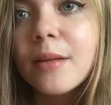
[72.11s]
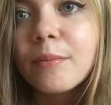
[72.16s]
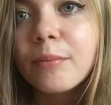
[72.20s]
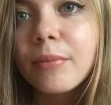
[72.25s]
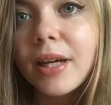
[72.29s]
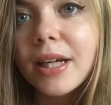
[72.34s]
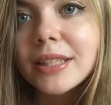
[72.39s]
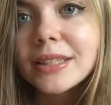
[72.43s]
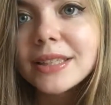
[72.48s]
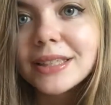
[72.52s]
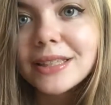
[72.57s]

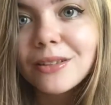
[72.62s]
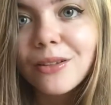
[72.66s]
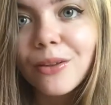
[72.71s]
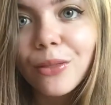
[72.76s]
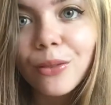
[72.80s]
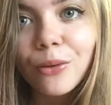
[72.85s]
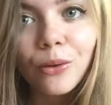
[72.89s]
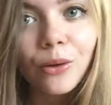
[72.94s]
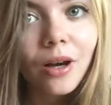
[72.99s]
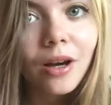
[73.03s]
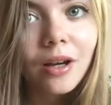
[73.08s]
but I still
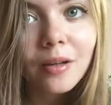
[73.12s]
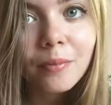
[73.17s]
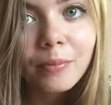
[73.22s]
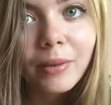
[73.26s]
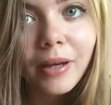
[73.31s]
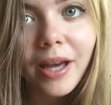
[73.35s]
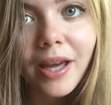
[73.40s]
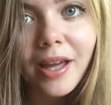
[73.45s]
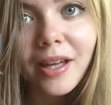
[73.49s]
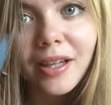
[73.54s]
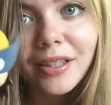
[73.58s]
thought I'd
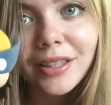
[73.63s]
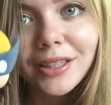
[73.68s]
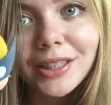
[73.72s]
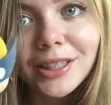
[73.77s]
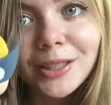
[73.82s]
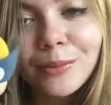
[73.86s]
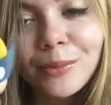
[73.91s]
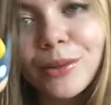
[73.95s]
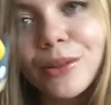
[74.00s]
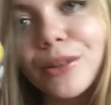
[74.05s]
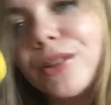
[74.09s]
buy her
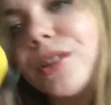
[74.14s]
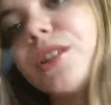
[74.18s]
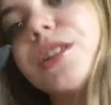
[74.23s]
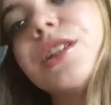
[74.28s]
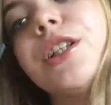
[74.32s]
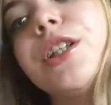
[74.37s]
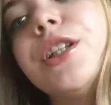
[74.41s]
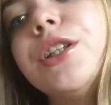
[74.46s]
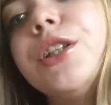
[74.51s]
just because